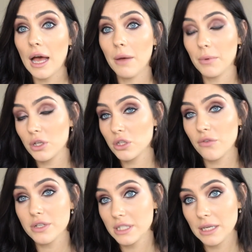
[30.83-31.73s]
because
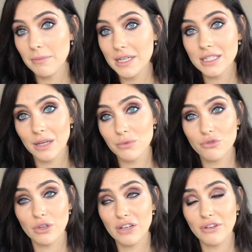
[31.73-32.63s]
obviously my skin was
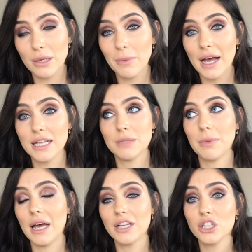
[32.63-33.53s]
really bad,
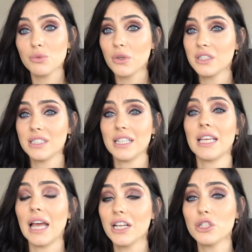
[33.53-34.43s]
but I just wanted
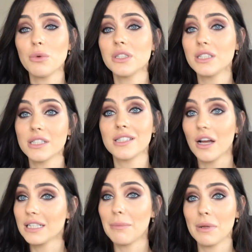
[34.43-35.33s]
to
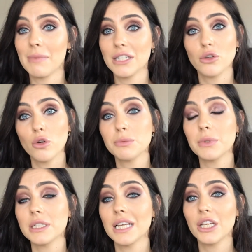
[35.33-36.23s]
start upping my dose
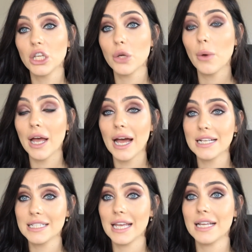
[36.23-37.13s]
because I knew I had
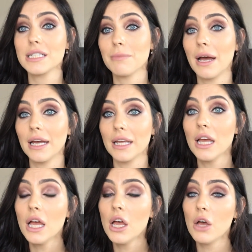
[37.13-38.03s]
to get to my
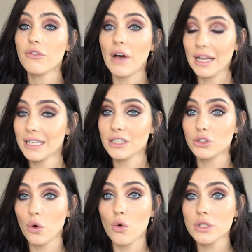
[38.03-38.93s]
final
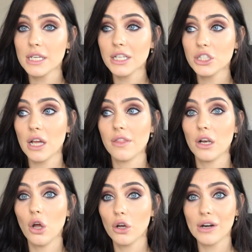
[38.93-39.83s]
dosage, and the
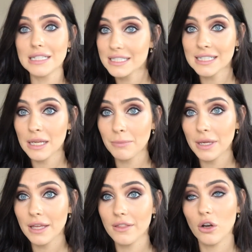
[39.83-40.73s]
longer I didn't up
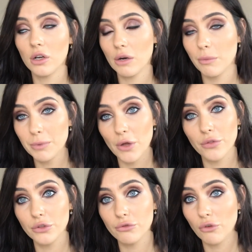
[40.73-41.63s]
it, the longer I would be
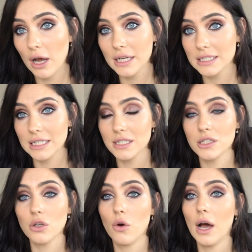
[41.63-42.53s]
on Roaccutane.
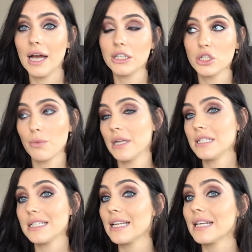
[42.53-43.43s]
So I just
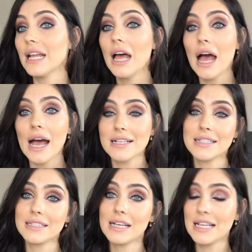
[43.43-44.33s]
went in, I
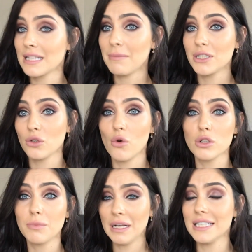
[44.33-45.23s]
said, let's up my
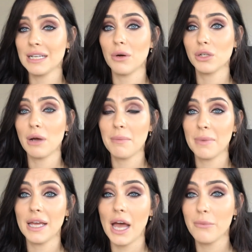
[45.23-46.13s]
dose, please, I want to up
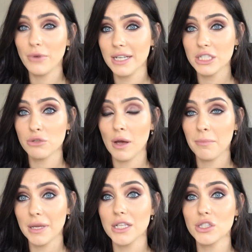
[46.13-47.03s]
it, I'm ready to
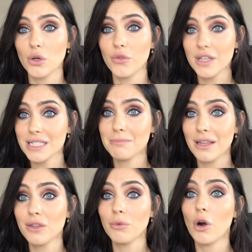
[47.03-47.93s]
up it. So this
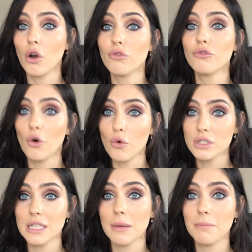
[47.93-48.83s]
month we're on
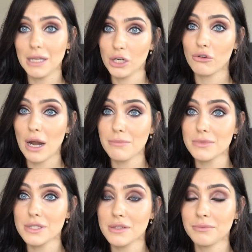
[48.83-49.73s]
40 milligrams.